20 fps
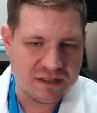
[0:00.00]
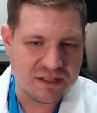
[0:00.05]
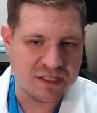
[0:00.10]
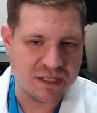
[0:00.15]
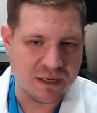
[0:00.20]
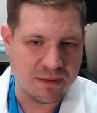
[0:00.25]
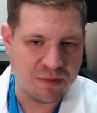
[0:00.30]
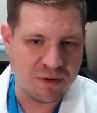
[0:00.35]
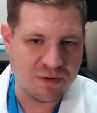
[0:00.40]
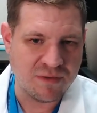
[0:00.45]

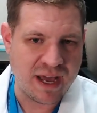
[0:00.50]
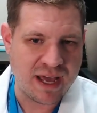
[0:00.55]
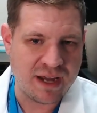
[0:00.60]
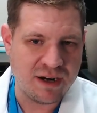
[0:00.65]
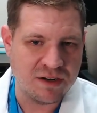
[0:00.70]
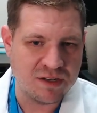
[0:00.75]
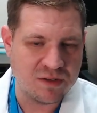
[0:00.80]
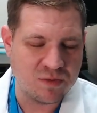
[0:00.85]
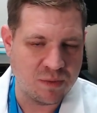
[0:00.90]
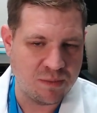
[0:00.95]
Some
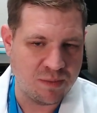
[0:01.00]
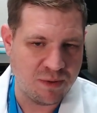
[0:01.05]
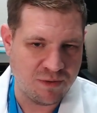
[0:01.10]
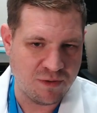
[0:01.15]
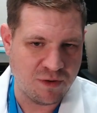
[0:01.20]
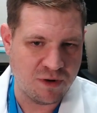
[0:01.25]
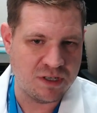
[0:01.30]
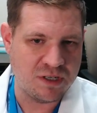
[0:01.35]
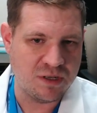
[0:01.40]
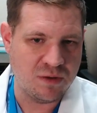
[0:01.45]
providers would
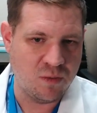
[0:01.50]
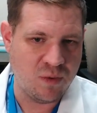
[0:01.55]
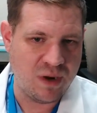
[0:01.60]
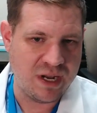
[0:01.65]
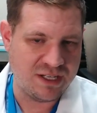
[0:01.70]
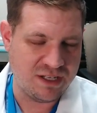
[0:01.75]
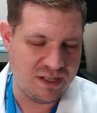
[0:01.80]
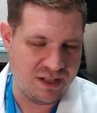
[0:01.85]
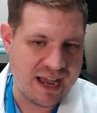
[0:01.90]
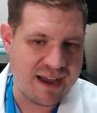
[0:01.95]
prefer to
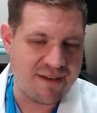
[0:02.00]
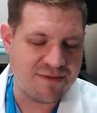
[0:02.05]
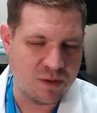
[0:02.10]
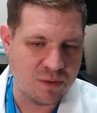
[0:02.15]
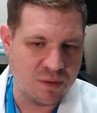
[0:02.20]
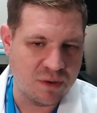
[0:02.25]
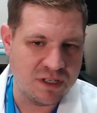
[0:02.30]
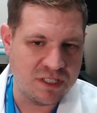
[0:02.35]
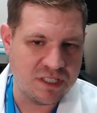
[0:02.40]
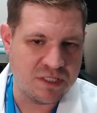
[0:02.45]
wait till
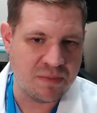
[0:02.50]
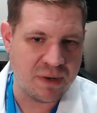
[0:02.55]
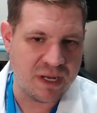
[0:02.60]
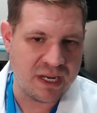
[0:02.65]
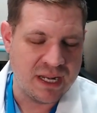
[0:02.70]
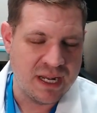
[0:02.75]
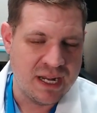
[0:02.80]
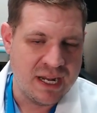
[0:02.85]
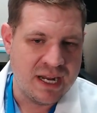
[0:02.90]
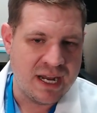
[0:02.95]
afterwards,
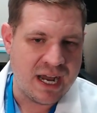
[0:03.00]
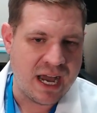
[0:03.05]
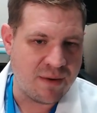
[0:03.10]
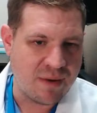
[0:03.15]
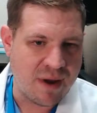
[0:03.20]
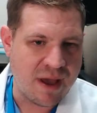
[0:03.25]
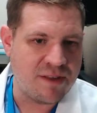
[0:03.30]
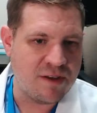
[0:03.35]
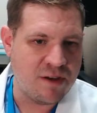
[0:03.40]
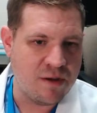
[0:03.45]
but I'd
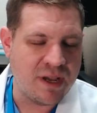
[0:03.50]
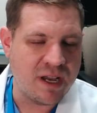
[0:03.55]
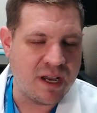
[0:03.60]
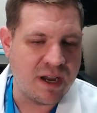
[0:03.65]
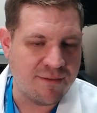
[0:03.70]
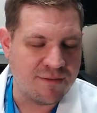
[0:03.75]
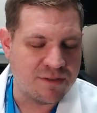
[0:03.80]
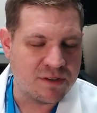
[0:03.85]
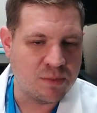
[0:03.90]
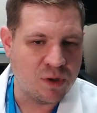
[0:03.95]
rather you be
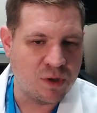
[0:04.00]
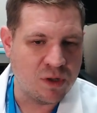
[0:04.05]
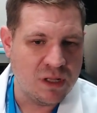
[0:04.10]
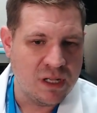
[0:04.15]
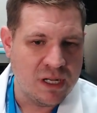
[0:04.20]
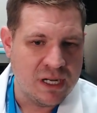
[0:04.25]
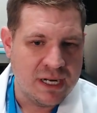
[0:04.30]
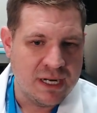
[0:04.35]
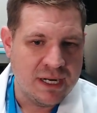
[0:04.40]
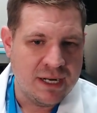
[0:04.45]
comfortable.